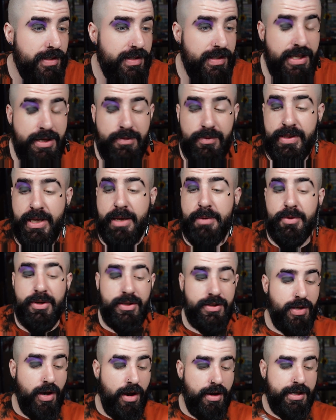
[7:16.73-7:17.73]
because he was
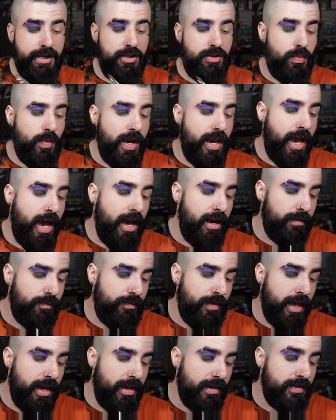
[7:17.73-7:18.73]
able to talk his way out of
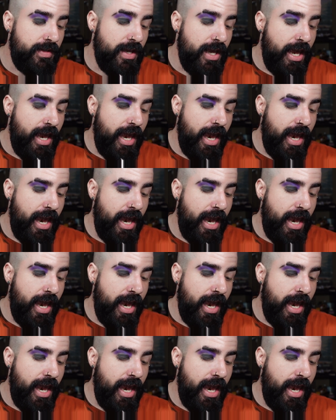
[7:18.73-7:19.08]
things